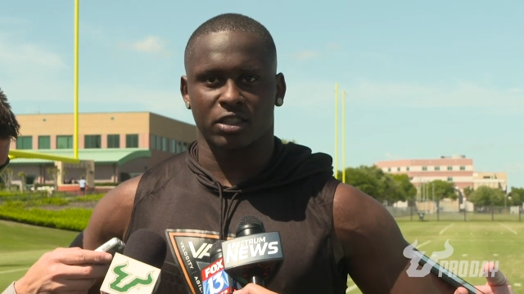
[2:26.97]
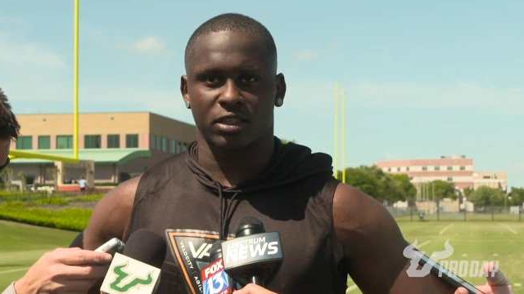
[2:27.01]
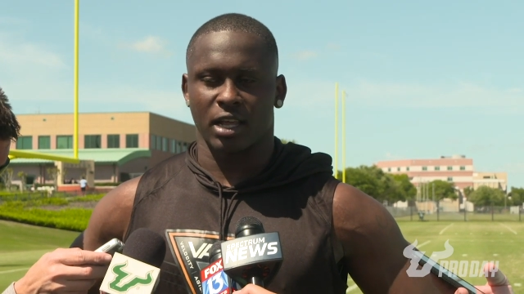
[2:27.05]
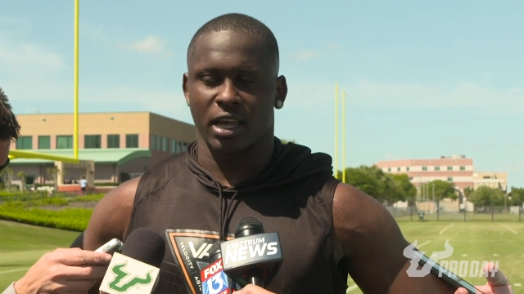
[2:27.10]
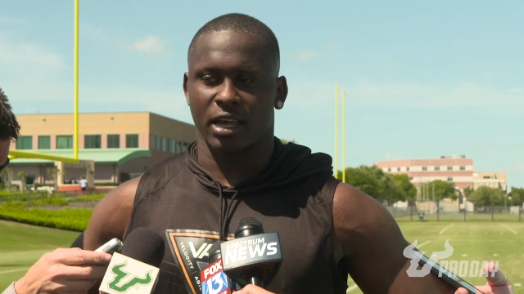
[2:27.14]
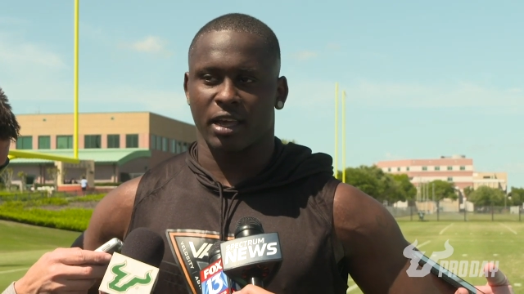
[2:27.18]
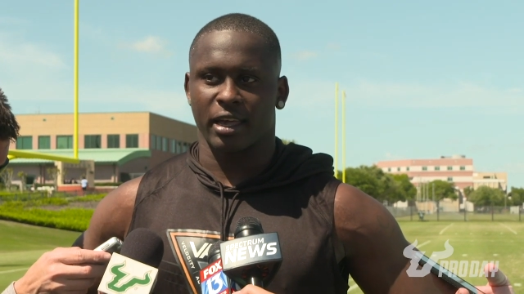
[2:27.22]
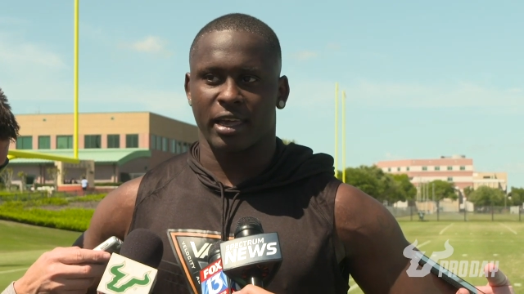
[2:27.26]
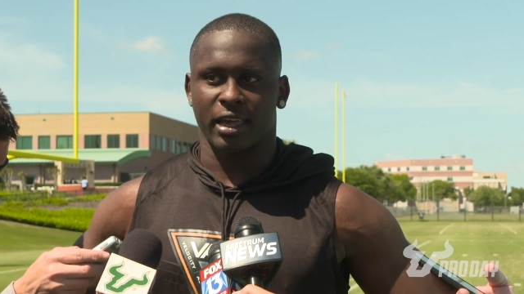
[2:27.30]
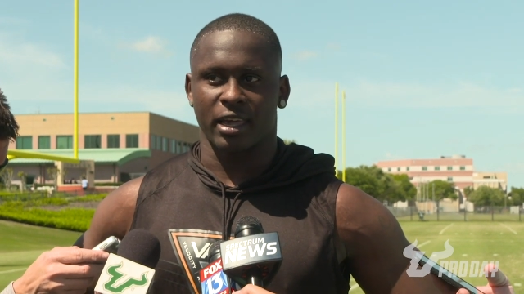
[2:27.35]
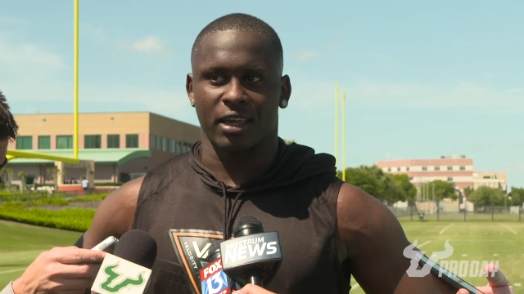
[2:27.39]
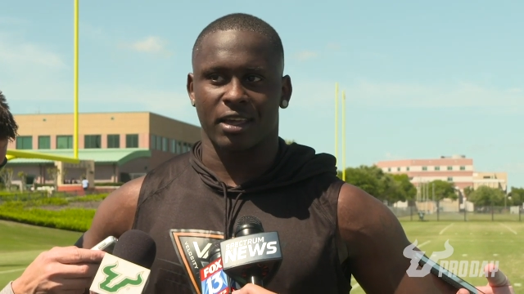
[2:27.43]

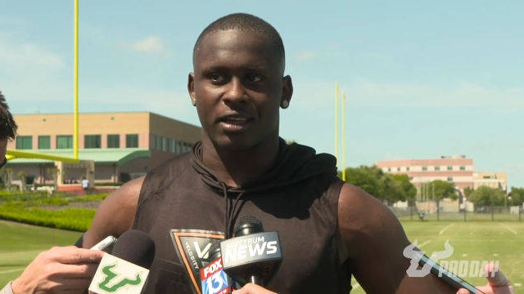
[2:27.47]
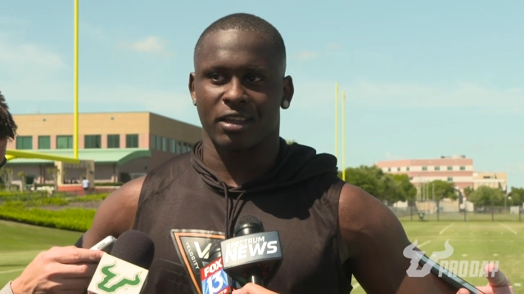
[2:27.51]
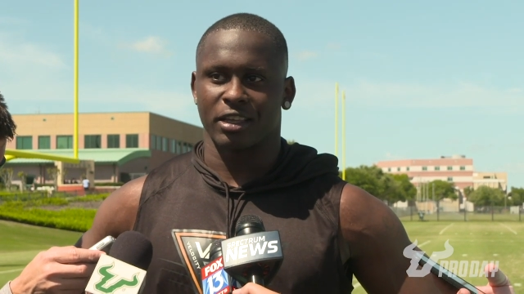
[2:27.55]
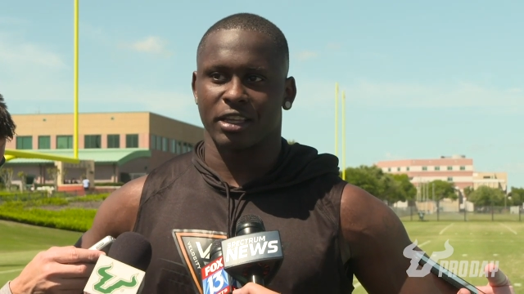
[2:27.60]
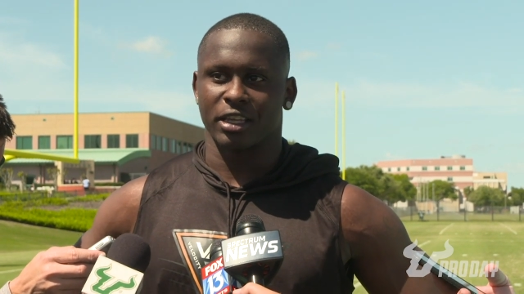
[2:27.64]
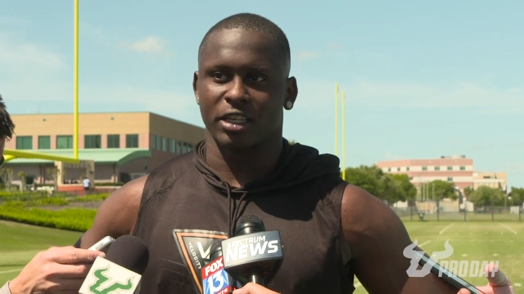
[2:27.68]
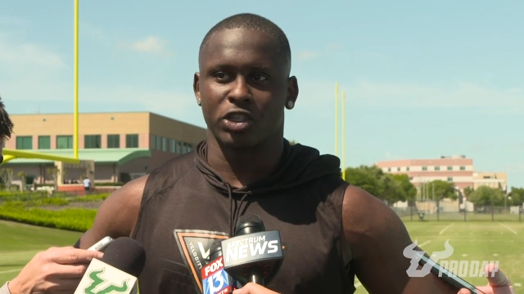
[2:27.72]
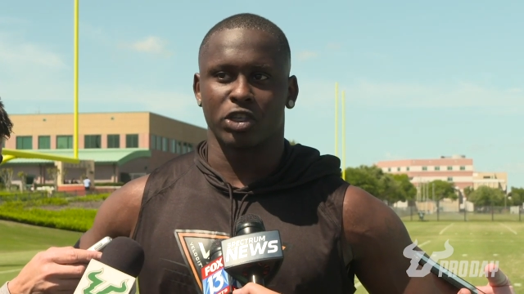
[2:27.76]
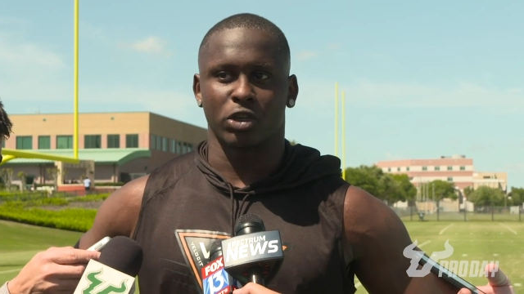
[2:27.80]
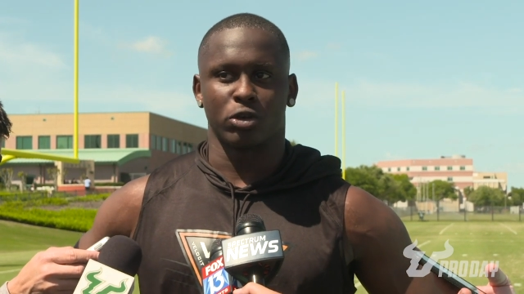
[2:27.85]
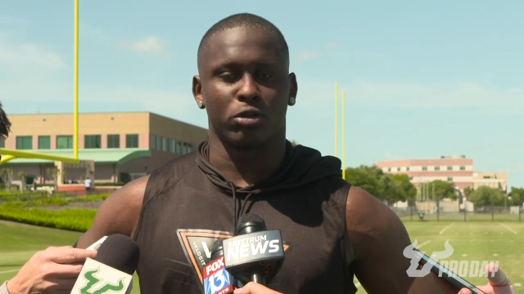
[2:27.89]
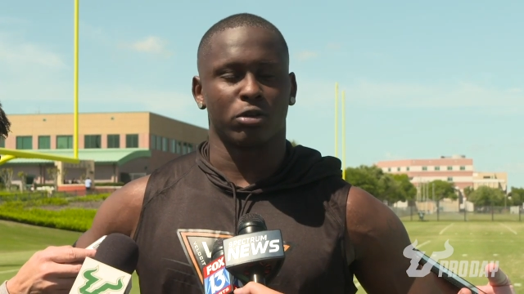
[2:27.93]

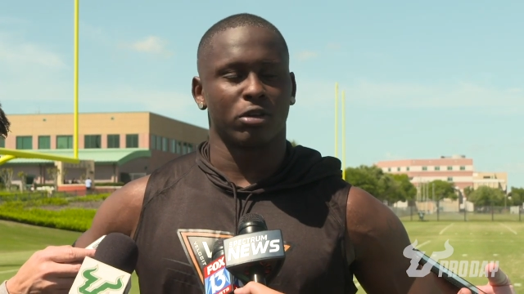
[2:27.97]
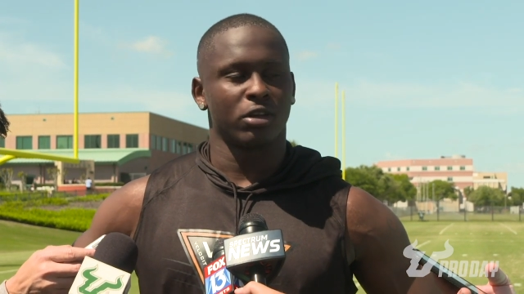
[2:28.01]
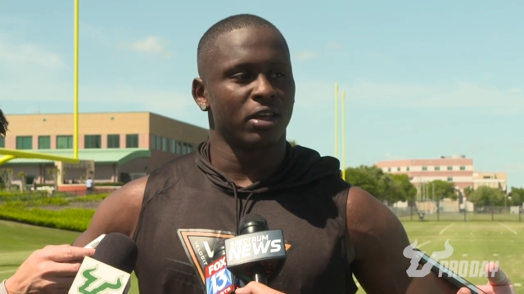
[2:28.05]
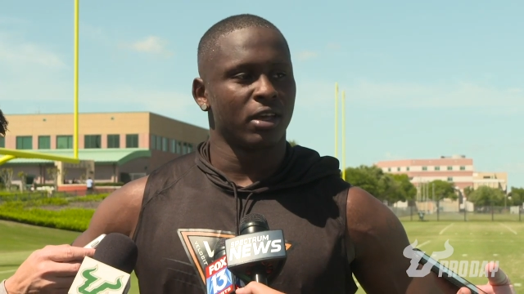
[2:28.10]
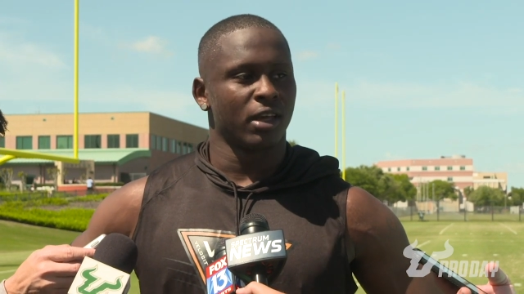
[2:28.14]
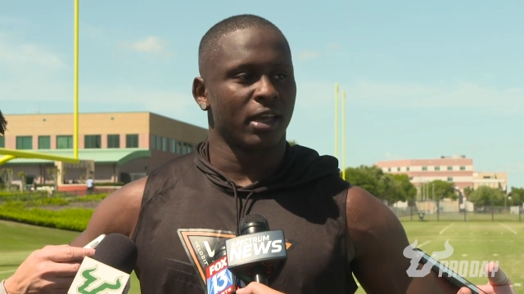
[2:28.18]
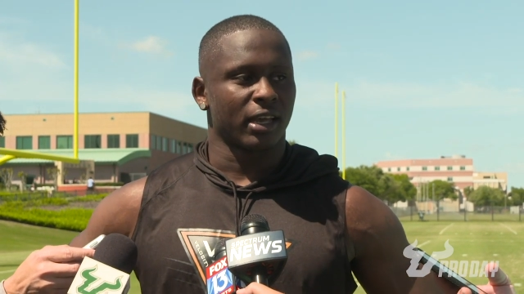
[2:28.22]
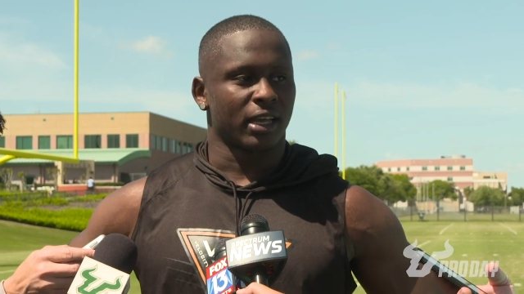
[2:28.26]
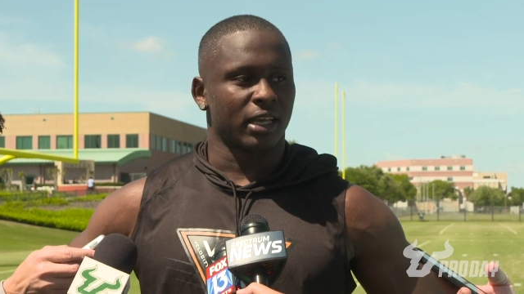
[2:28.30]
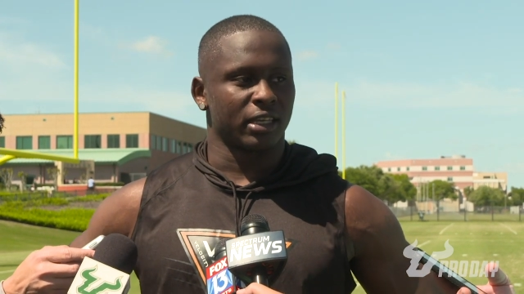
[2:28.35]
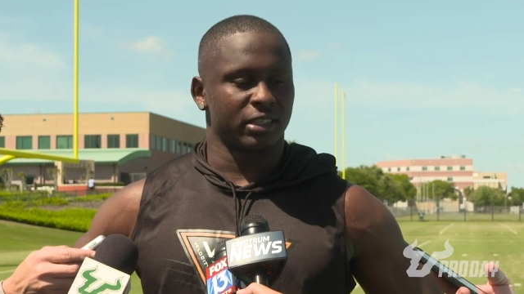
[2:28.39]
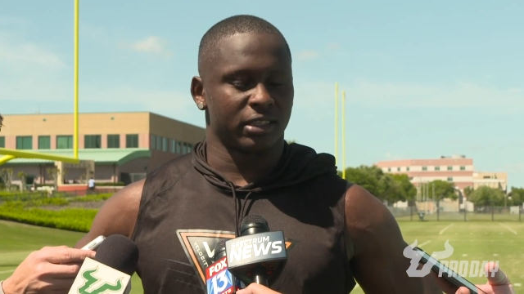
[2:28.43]

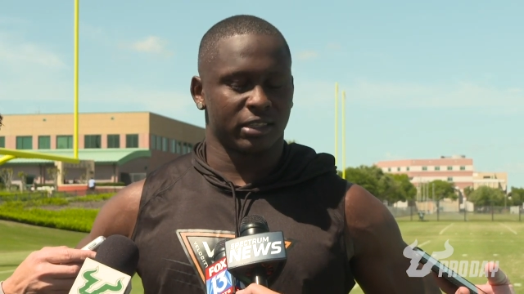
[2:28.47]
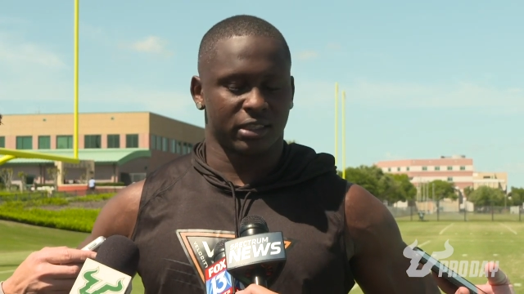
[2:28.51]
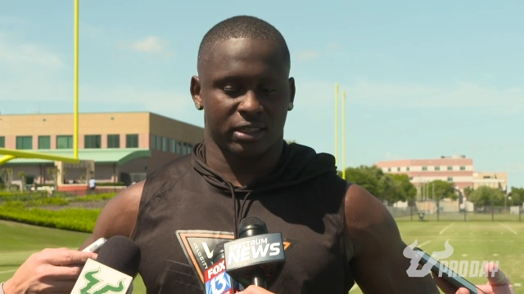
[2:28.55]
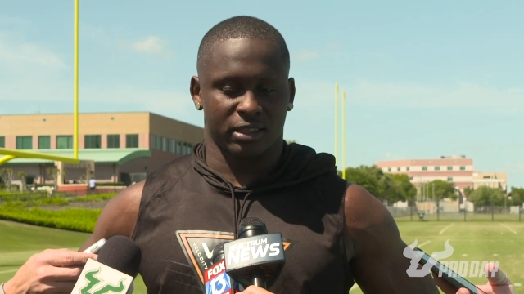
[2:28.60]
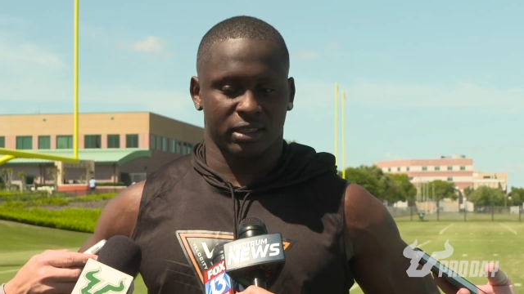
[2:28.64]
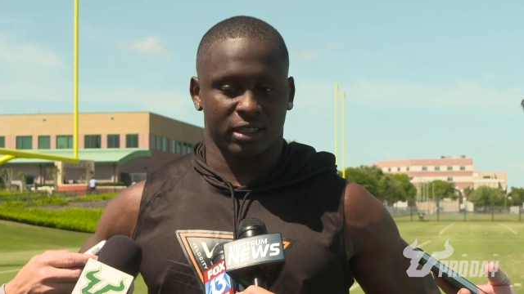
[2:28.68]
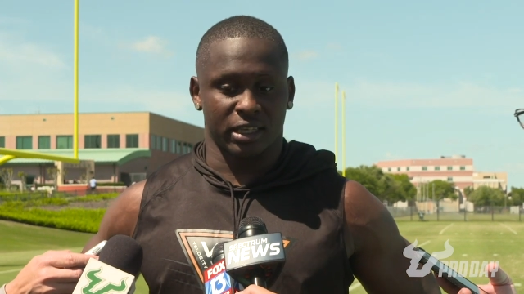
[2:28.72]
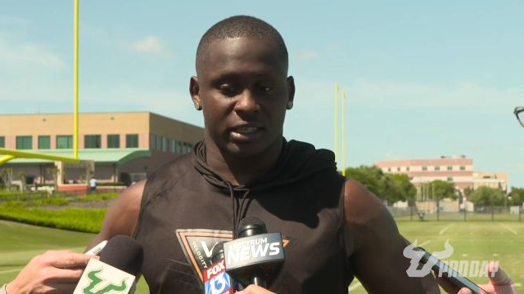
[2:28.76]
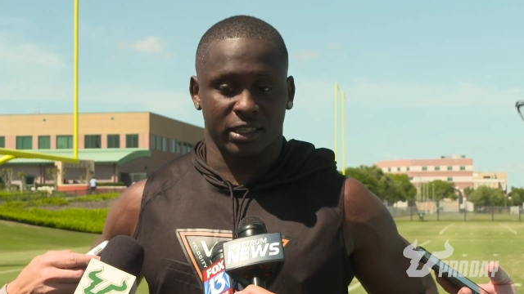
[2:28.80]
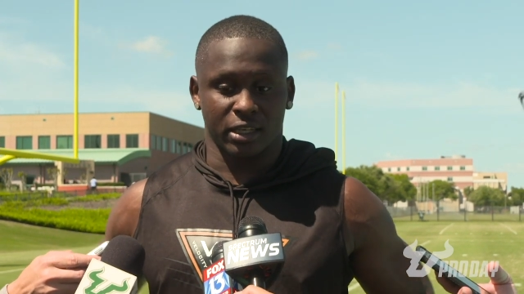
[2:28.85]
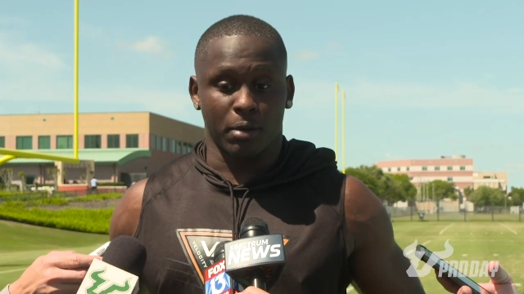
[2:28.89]
it's